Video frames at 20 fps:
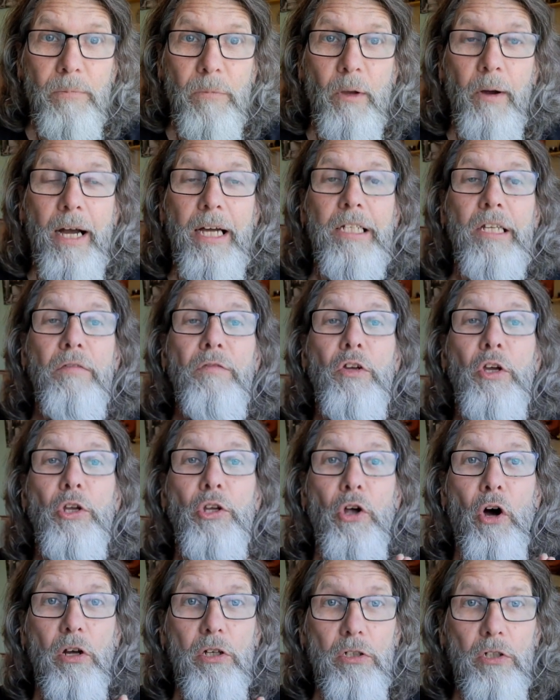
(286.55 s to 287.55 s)
Right? If you're
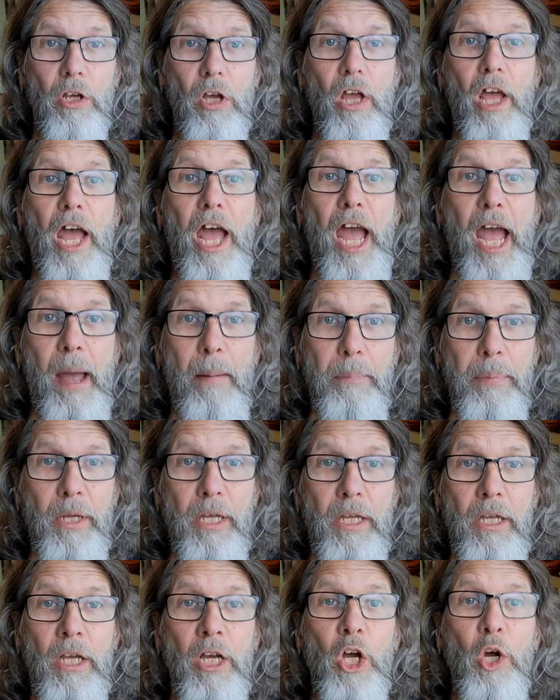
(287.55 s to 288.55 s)
not
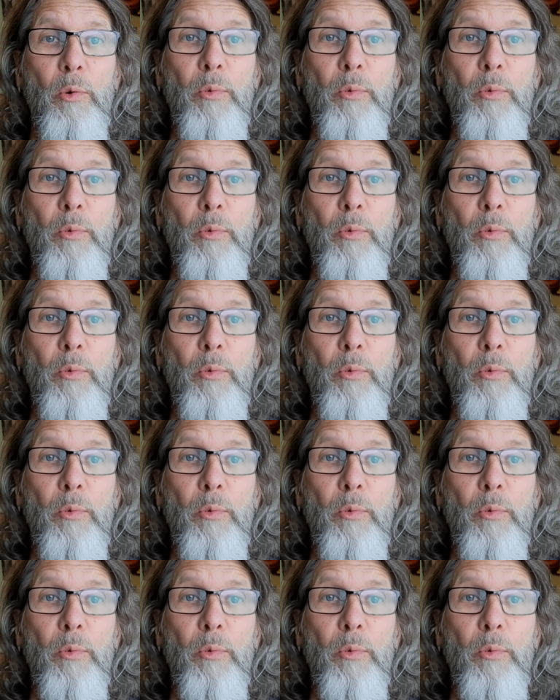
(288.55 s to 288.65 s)
happy